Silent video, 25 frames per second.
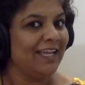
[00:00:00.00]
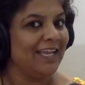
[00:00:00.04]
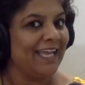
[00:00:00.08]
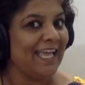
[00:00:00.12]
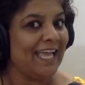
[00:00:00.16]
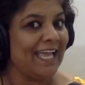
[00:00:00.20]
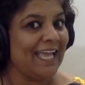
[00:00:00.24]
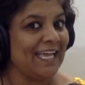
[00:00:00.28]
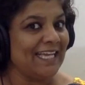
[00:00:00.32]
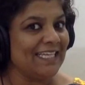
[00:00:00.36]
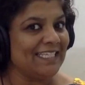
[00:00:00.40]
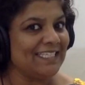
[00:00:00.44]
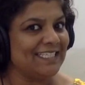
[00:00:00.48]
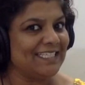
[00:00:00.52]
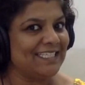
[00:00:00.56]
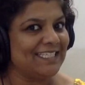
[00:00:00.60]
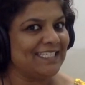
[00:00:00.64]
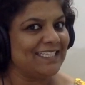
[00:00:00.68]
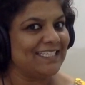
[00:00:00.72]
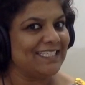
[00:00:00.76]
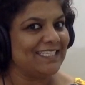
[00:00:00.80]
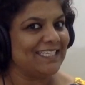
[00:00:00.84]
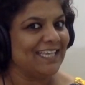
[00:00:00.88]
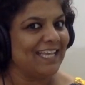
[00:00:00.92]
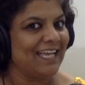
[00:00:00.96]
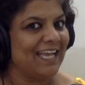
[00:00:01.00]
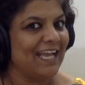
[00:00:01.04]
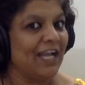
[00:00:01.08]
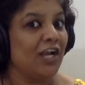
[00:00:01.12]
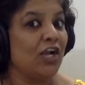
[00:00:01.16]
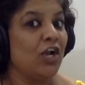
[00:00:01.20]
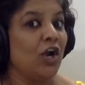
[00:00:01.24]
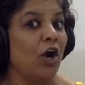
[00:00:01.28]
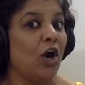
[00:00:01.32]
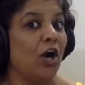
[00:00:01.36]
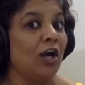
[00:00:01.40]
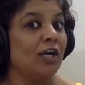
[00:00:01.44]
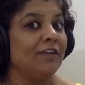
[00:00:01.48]
is
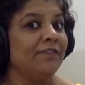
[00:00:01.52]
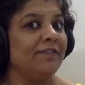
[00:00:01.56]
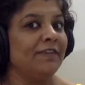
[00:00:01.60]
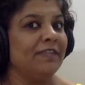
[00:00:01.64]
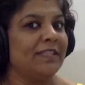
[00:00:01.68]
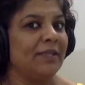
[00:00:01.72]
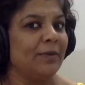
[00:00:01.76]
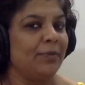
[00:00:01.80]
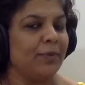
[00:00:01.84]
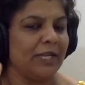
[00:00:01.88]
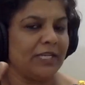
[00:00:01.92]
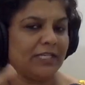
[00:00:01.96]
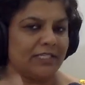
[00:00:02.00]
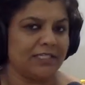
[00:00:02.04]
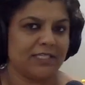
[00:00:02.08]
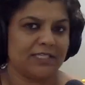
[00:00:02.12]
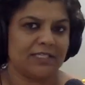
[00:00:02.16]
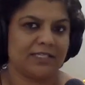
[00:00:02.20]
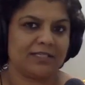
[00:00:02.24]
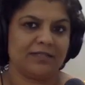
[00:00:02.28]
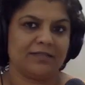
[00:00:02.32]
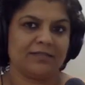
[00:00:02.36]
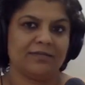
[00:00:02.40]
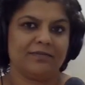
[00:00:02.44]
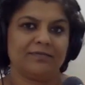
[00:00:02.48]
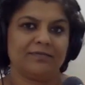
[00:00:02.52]
Gone with the Wind